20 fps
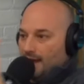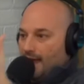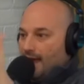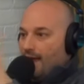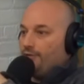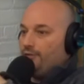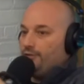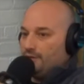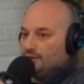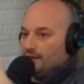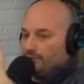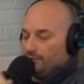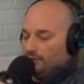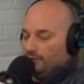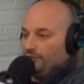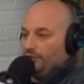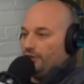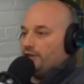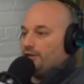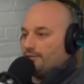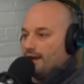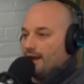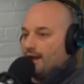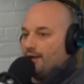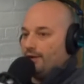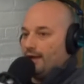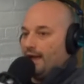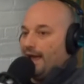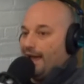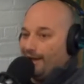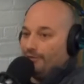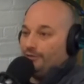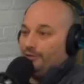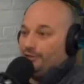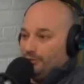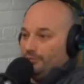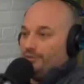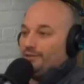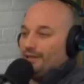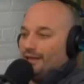Now you just have to figure out
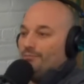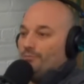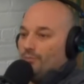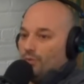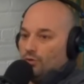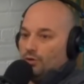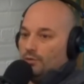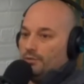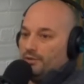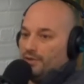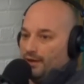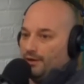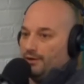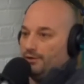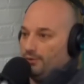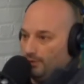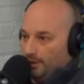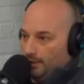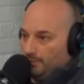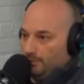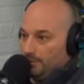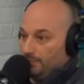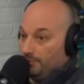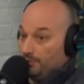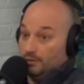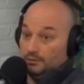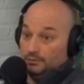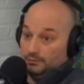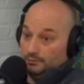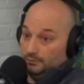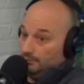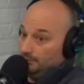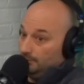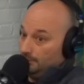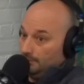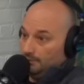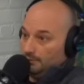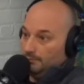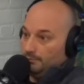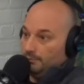how do you send more without annoying people.
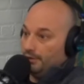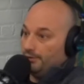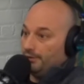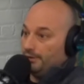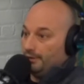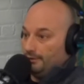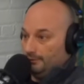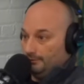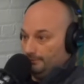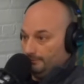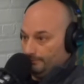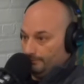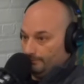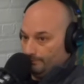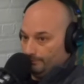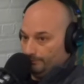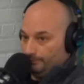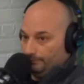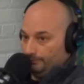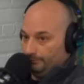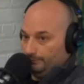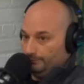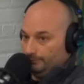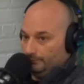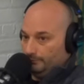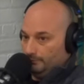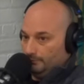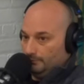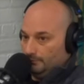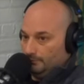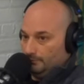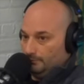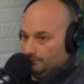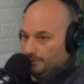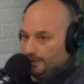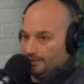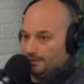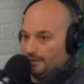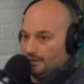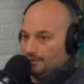Hmm. Period.
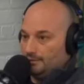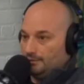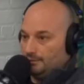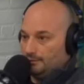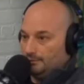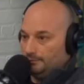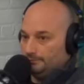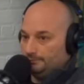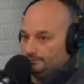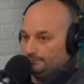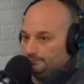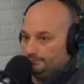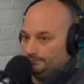Makes sense?